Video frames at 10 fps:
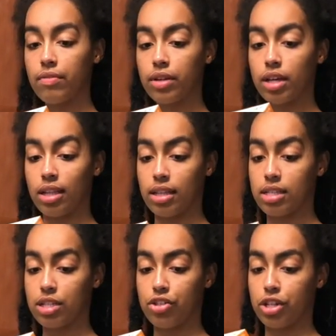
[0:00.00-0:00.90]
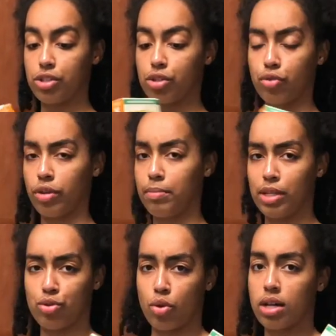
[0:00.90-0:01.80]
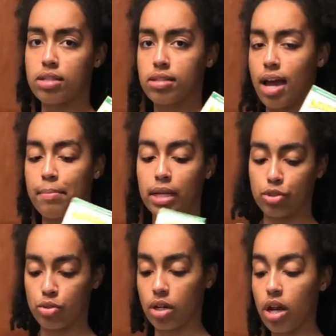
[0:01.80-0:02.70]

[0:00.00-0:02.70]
and this is just creamy sauce. I'm not sure.